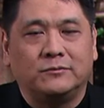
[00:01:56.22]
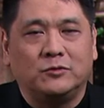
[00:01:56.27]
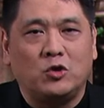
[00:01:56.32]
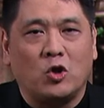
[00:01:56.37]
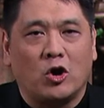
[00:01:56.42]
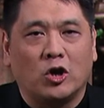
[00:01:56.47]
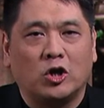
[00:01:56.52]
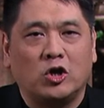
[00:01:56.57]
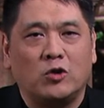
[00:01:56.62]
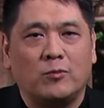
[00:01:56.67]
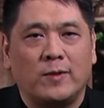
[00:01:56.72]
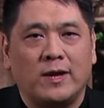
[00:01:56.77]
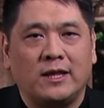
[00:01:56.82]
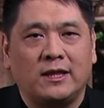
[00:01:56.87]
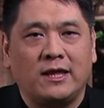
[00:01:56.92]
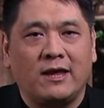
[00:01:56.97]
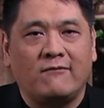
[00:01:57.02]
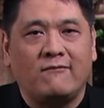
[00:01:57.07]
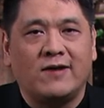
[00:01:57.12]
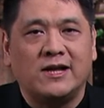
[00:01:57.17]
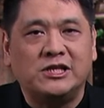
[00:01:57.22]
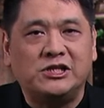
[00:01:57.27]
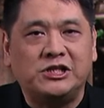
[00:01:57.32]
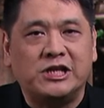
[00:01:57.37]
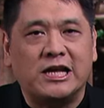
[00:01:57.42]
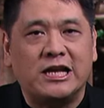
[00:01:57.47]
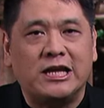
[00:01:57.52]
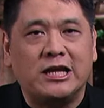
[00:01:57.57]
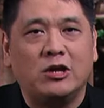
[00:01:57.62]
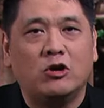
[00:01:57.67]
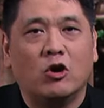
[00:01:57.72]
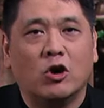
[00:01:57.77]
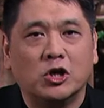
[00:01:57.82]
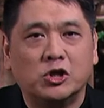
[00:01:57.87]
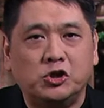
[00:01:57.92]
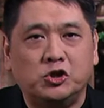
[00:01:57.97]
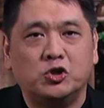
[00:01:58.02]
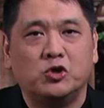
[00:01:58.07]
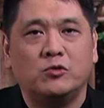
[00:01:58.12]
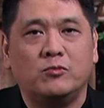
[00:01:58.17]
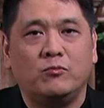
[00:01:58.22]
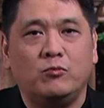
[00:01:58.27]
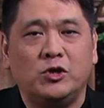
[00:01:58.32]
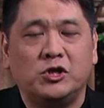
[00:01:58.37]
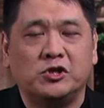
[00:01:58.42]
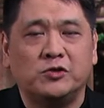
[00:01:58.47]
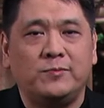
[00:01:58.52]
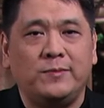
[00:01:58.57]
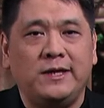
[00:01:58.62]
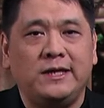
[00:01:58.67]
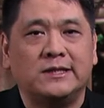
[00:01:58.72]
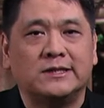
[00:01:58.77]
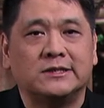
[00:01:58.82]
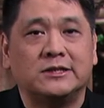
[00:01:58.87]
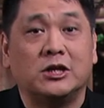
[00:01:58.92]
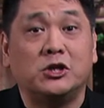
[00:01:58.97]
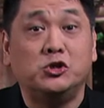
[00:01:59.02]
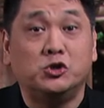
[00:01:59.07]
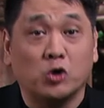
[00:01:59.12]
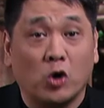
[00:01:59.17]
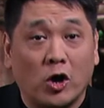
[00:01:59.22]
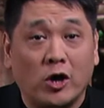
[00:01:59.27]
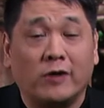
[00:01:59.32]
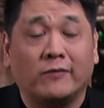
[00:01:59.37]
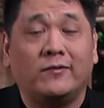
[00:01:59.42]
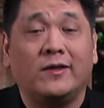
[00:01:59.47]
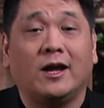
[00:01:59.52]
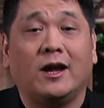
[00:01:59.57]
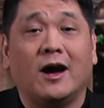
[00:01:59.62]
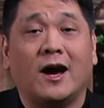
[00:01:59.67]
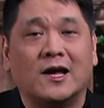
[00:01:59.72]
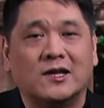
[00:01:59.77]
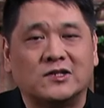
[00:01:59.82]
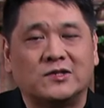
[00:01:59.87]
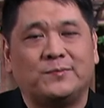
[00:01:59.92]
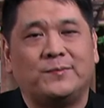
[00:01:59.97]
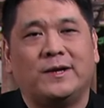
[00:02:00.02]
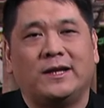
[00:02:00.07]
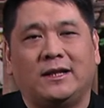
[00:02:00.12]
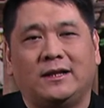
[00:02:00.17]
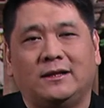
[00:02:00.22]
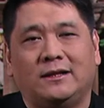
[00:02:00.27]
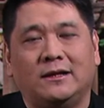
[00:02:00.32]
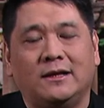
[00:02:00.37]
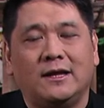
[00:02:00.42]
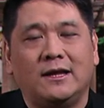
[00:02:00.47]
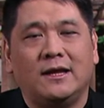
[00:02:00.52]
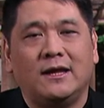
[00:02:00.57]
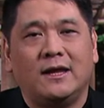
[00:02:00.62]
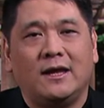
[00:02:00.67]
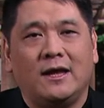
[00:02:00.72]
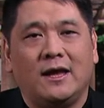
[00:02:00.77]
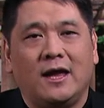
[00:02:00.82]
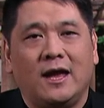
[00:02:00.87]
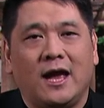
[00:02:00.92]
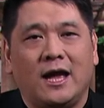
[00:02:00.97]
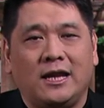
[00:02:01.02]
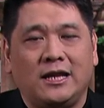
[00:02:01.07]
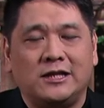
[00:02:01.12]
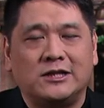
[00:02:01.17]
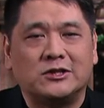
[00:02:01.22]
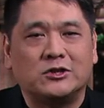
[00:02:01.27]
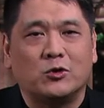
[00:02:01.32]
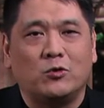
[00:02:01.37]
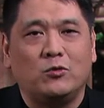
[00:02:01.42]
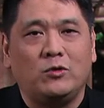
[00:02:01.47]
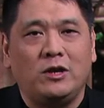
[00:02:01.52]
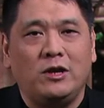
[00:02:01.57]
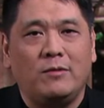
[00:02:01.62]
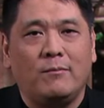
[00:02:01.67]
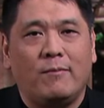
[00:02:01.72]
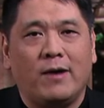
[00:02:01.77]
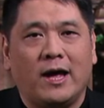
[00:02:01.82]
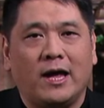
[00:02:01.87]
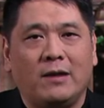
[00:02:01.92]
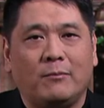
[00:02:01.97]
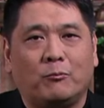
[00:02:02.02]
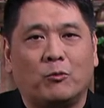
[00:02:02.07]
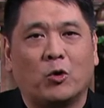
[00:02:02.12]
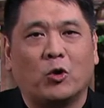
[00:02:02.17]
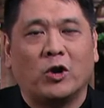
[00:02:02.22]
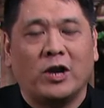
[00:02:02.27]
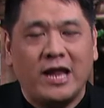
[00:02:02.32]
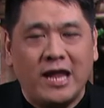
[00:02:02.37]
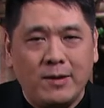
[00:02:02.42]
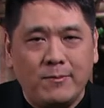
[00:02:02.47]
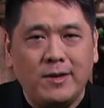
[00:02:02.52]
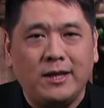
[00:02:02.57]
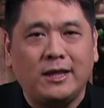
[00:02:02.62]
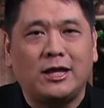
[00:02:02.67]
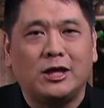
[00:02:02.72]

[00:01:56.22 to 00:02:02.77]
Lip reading: document, Evangelii Gaudium, which means the joy of the gospel. And it is only by proclaiming